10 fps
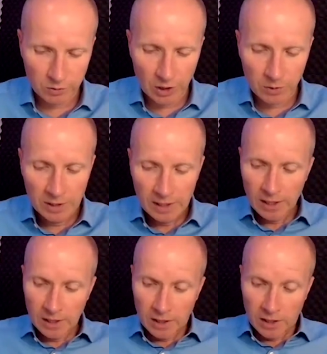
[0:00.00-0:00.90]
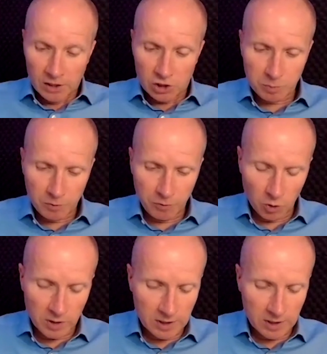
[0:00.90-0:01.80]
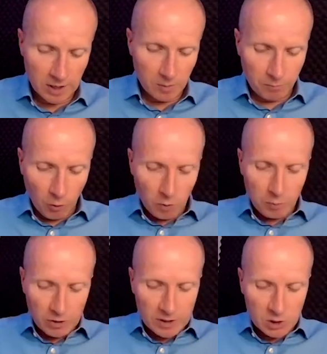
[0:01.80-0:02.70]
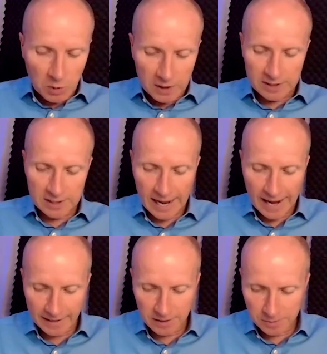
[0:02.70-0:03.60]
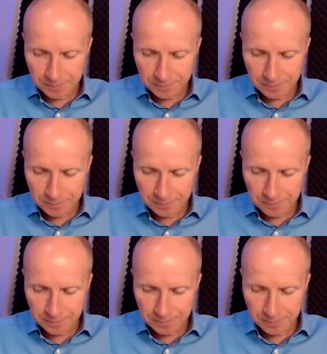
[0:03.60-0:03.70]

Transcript: So just before we bring this one into land,